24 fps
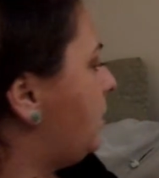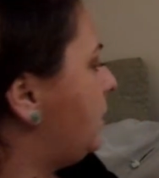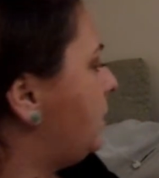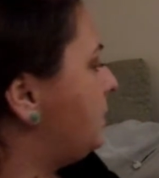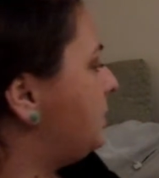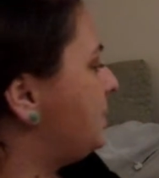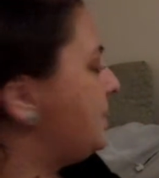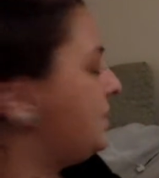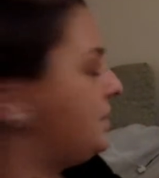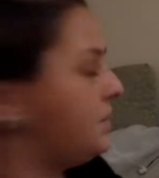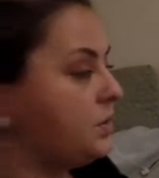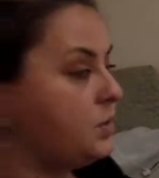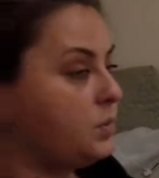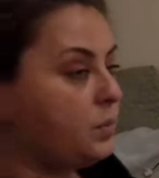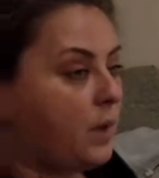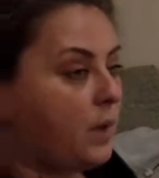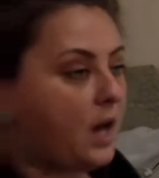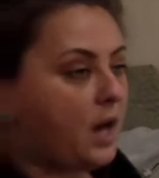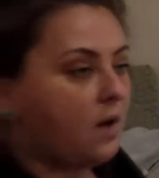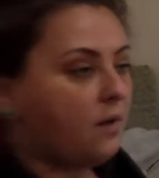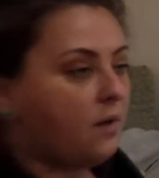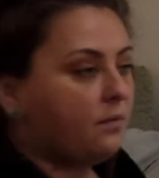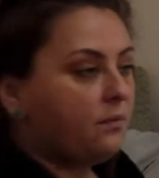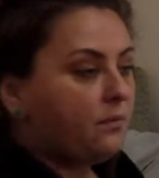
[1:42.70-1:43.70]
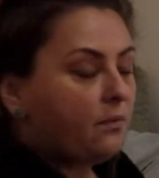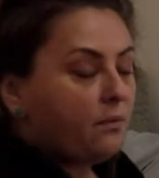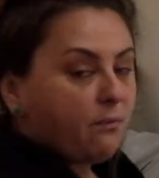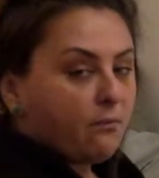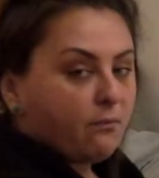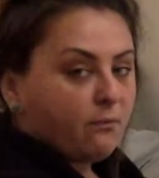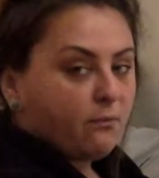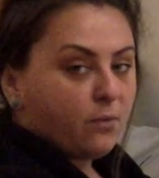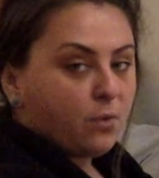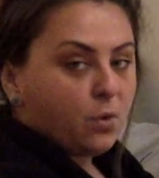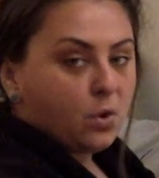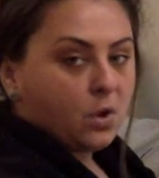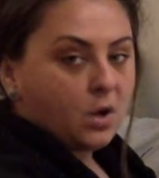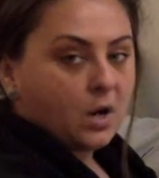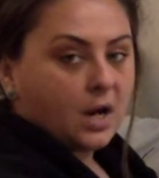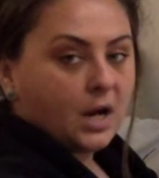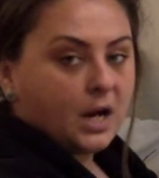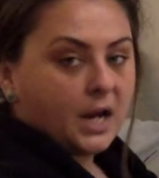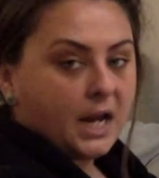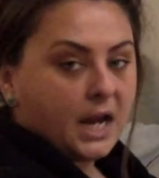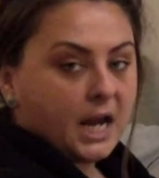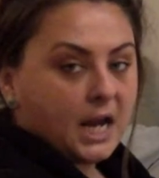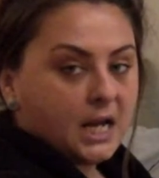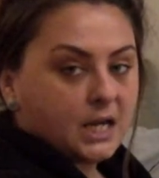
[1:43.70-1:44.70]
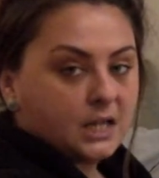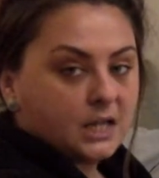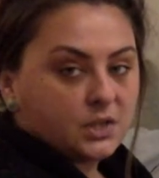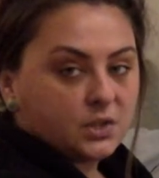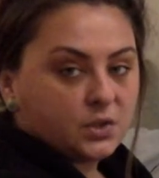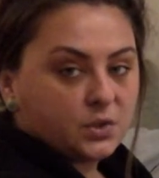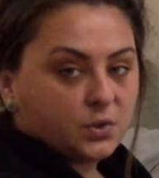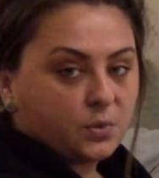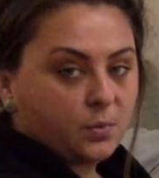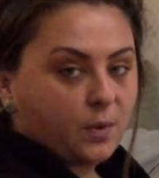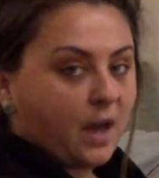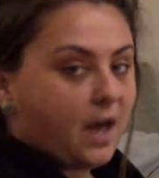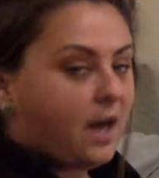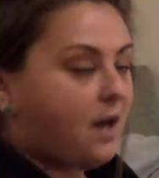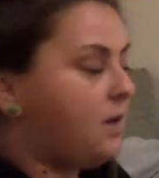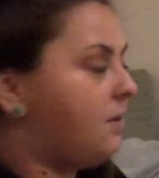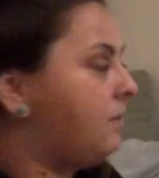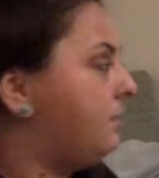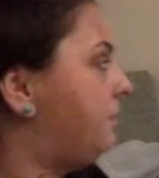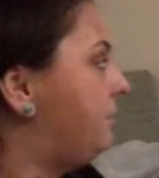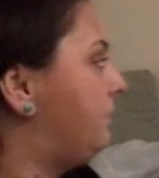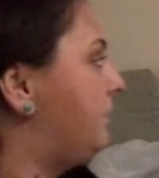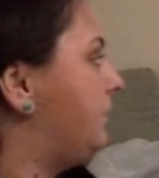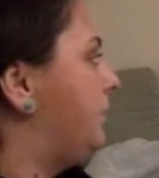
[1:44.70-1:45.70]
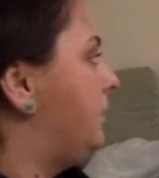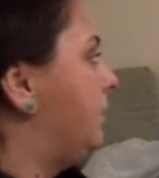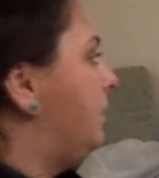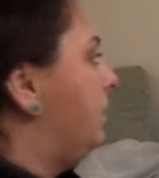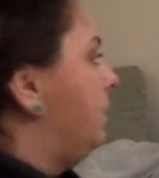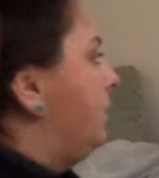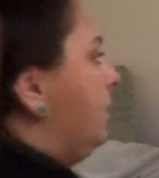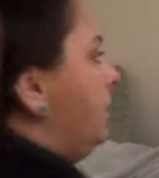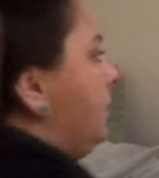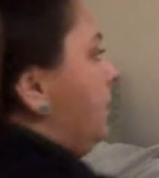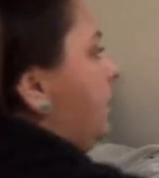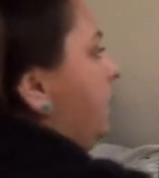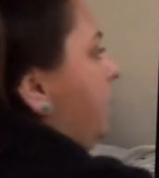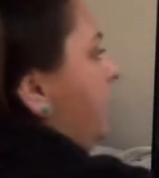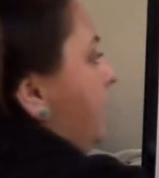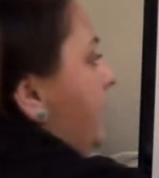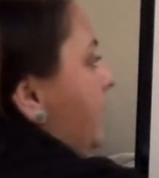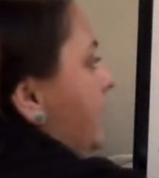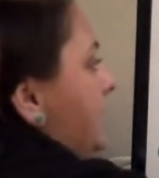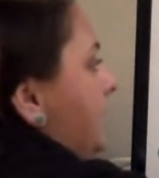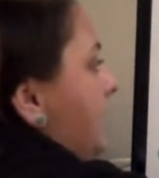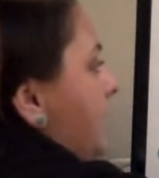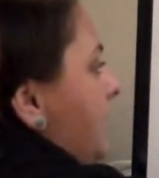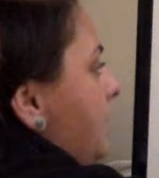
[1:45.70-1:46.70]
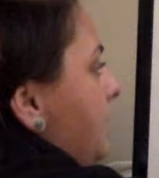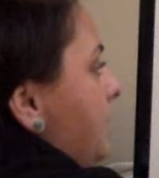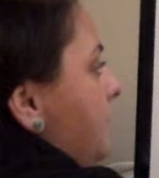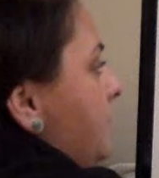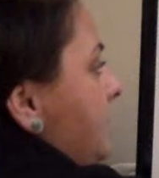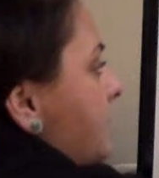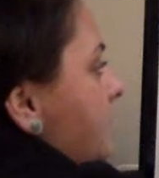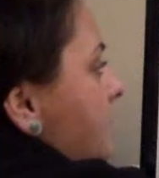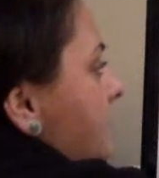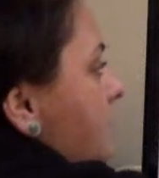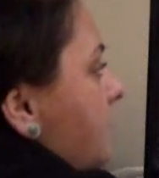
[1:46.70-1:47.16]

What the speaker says: goes into 12. 4, 8, 12 3 times.